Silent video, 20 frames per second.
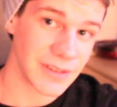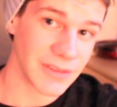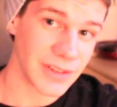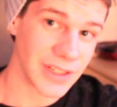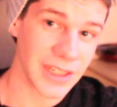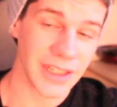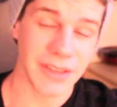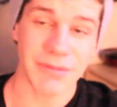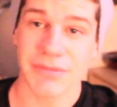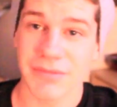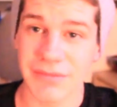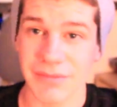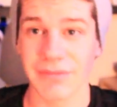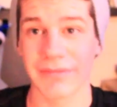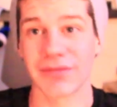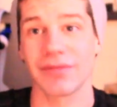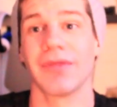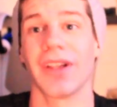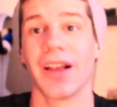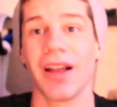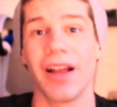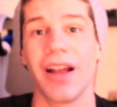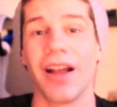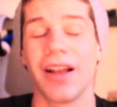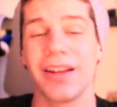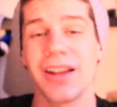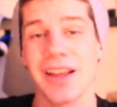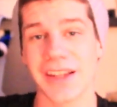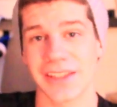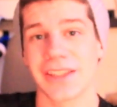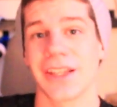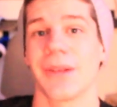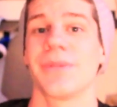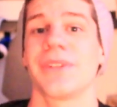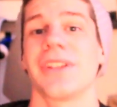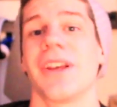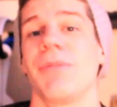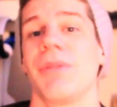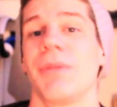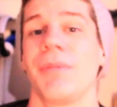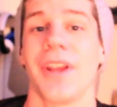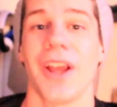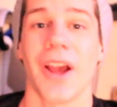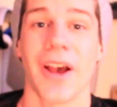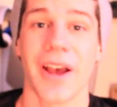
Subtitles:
If you did, nice thumbs up would be